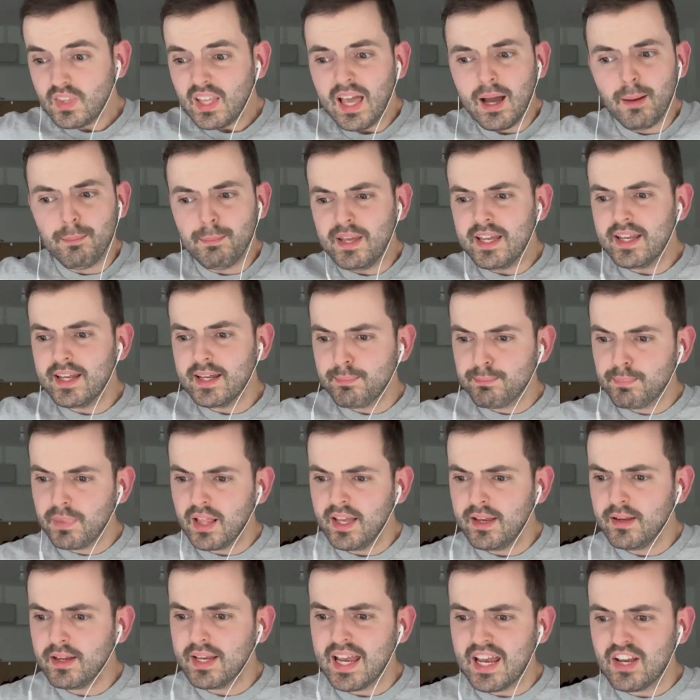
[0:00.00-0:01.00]
I've been
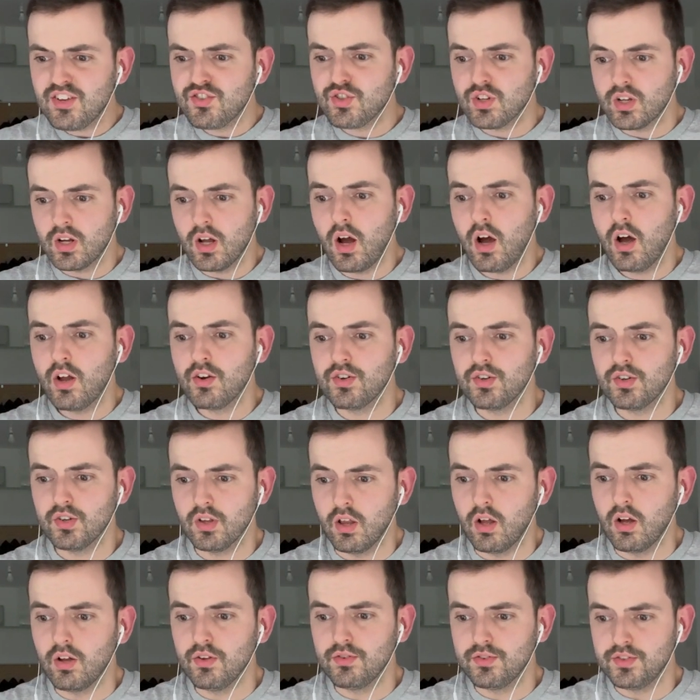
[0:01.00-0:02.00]
playing Caytranada a
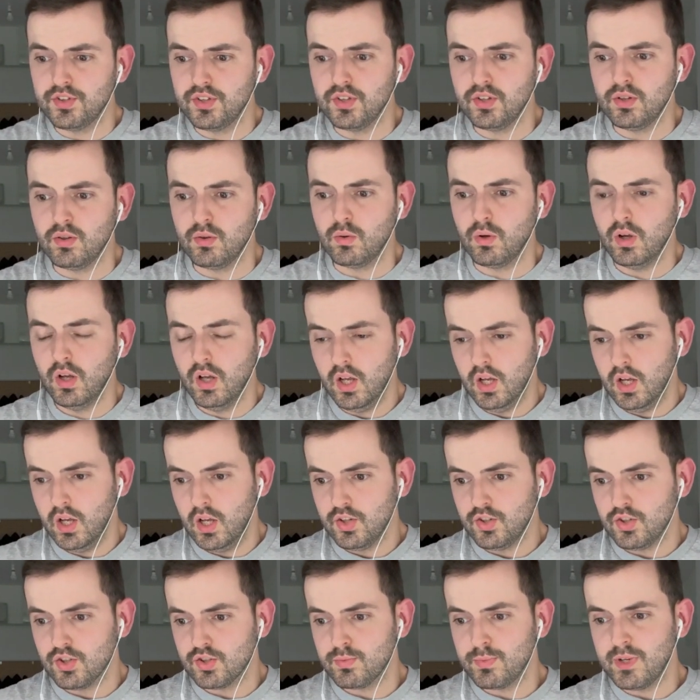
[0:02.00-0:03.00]
lot too.
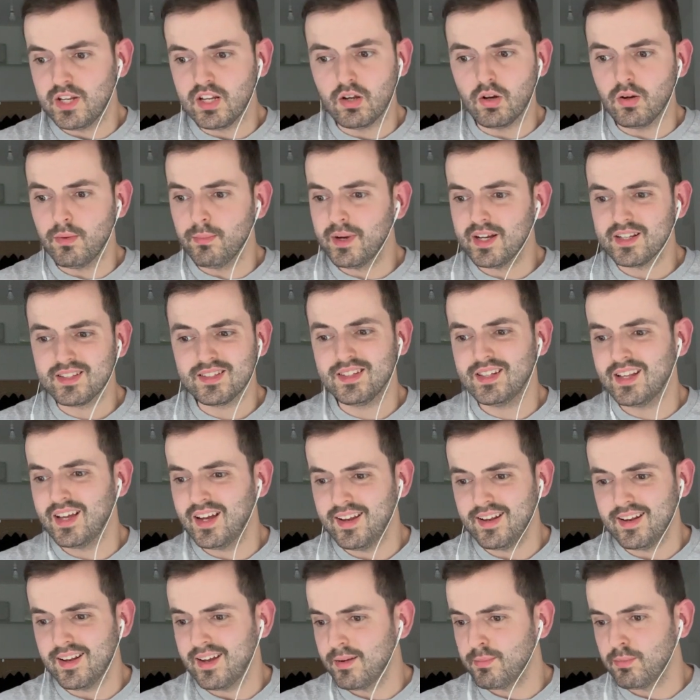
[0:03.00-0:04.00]
Just been going back to
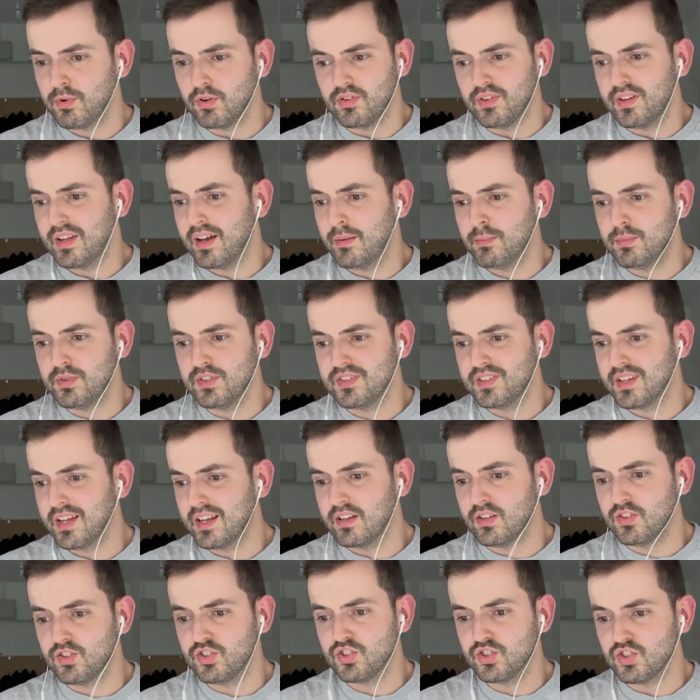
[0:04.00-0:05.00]

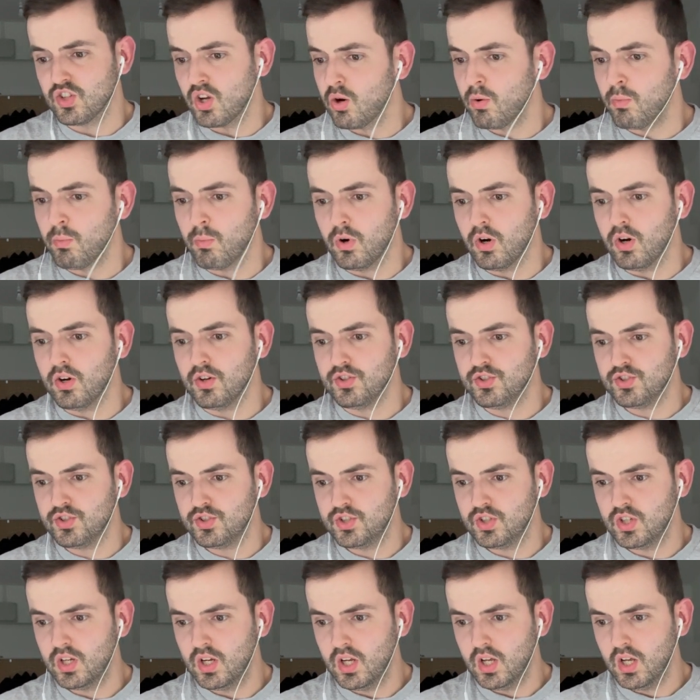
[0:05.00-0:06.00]
99.9% so
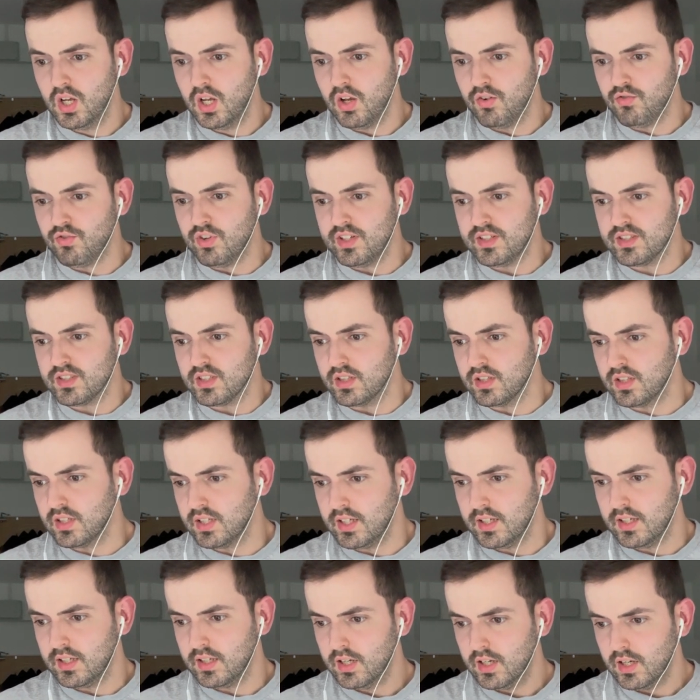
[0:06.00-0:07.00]
much
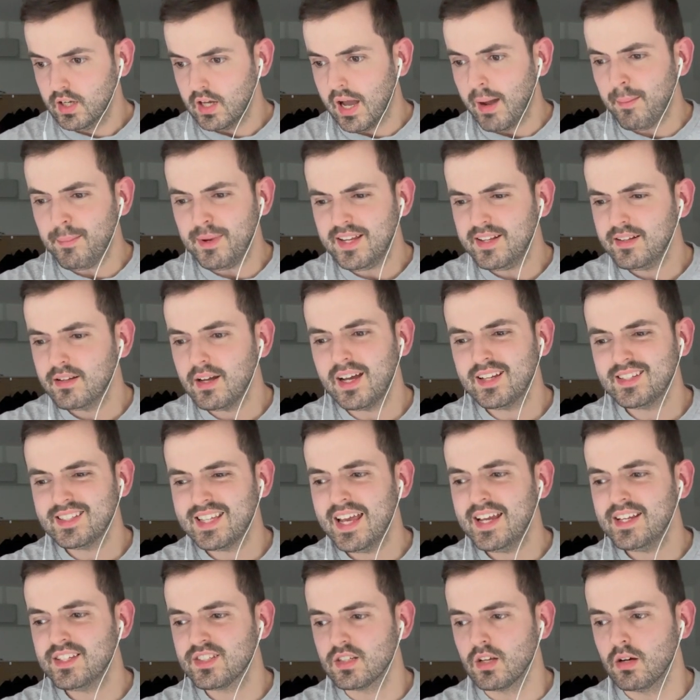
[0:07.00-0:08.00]
recently. I mean, I
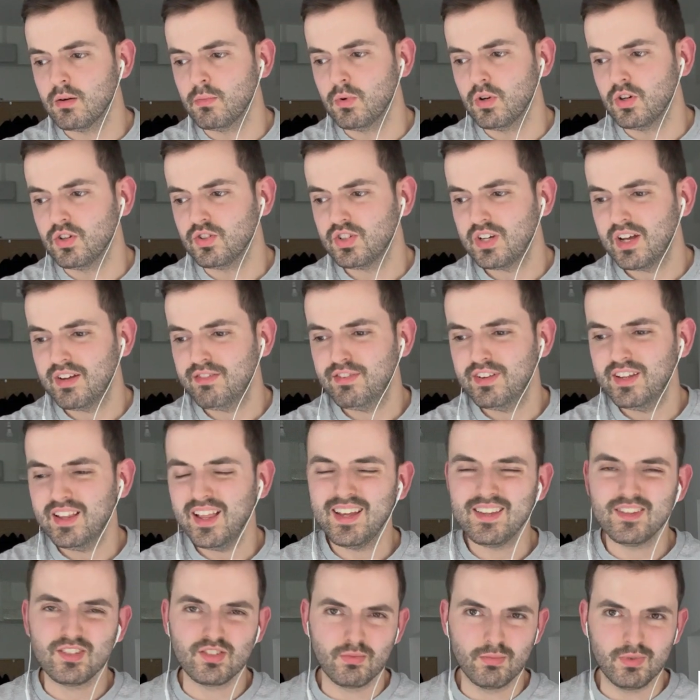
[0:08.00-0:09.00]
say so much. I feel
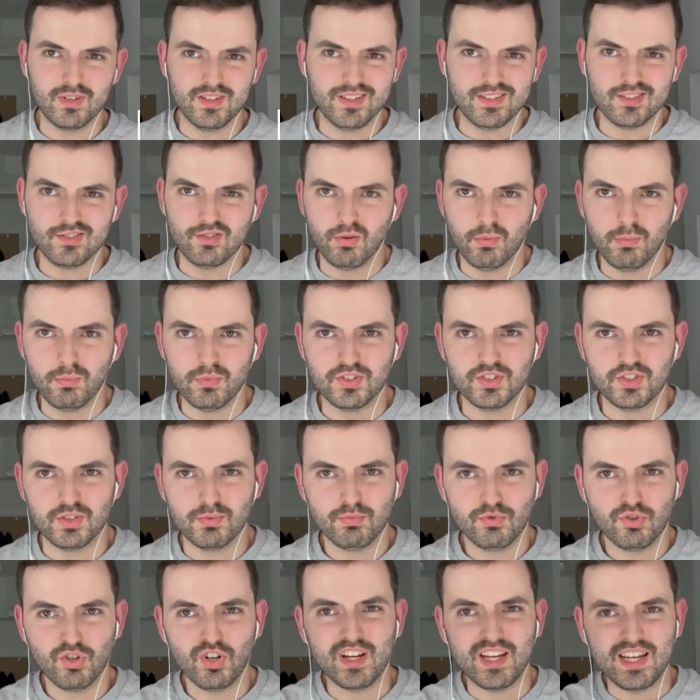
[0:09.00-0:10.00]
like some of these numbers are
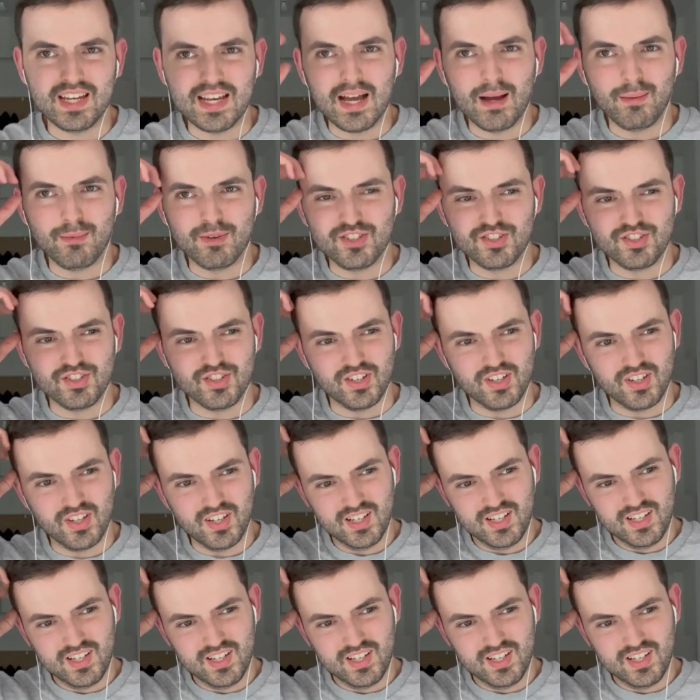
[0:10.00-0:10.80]
pretty amateur